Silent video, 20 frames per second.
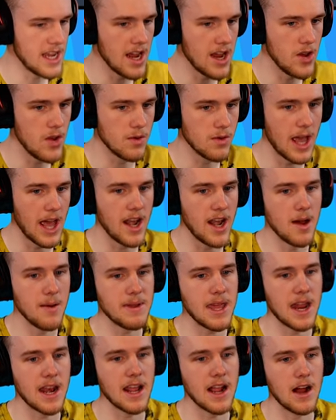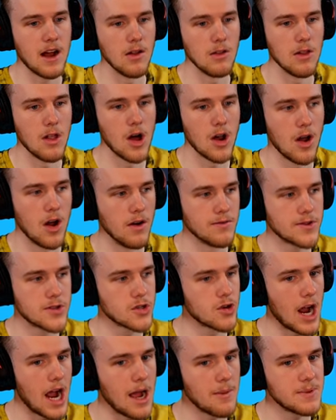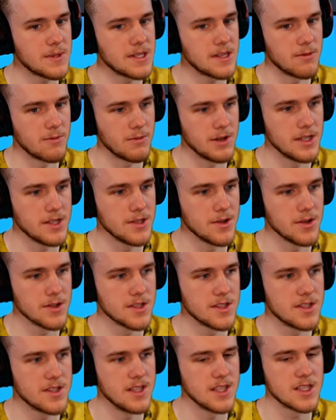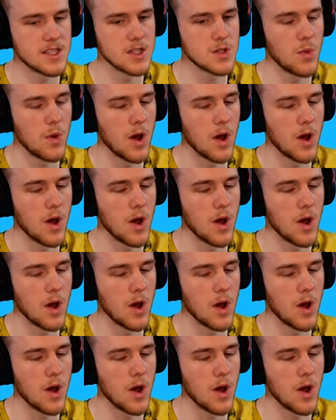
here, you'll end up getting a lot of traps and resources. This is